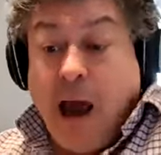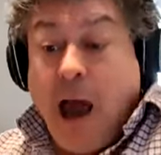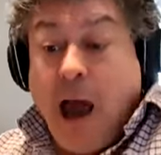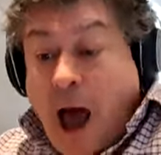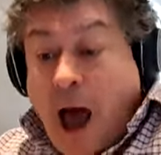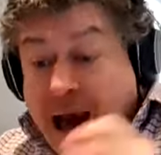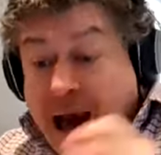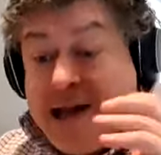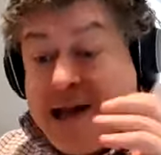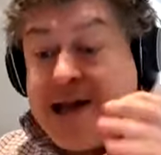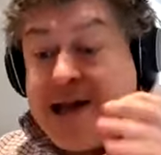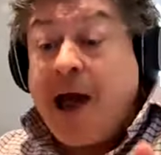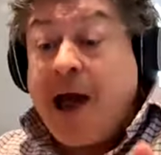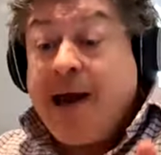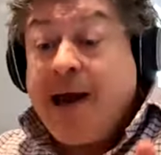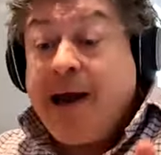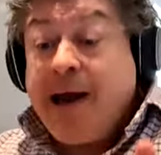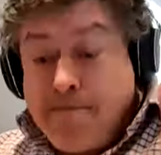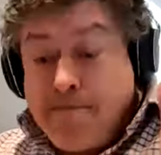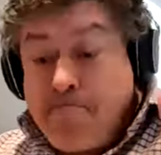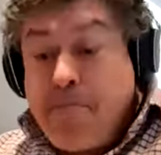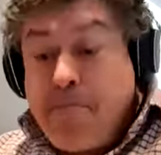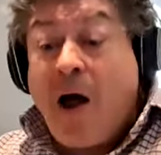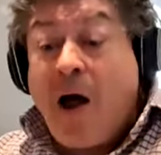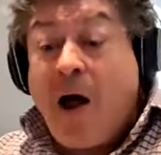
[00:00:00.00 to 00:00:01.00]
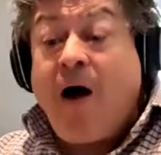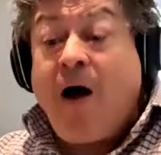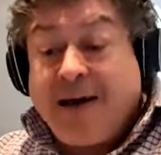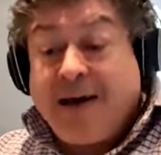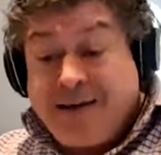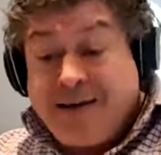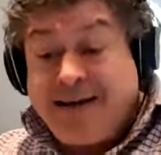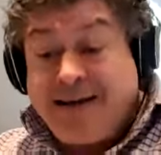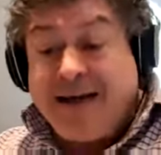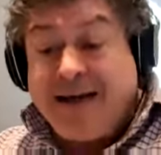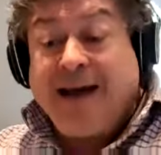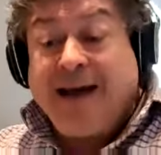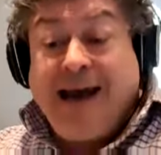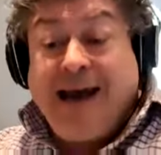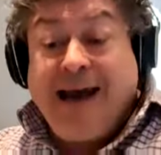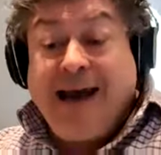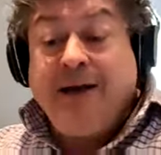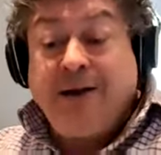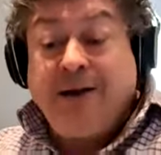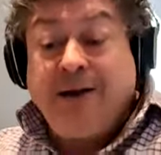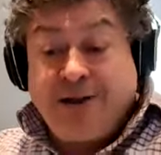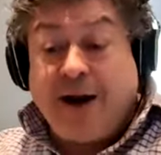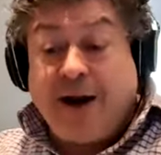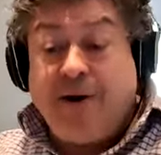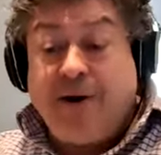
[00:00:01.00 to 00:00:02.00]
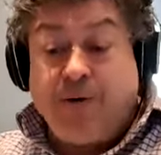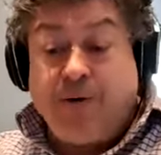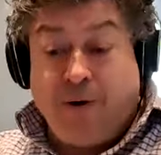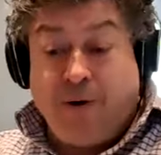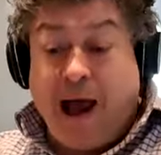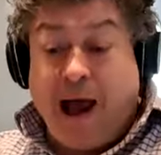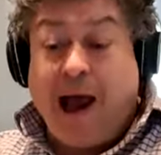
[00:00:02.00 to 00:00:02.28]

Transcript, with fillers: I like marketing in general.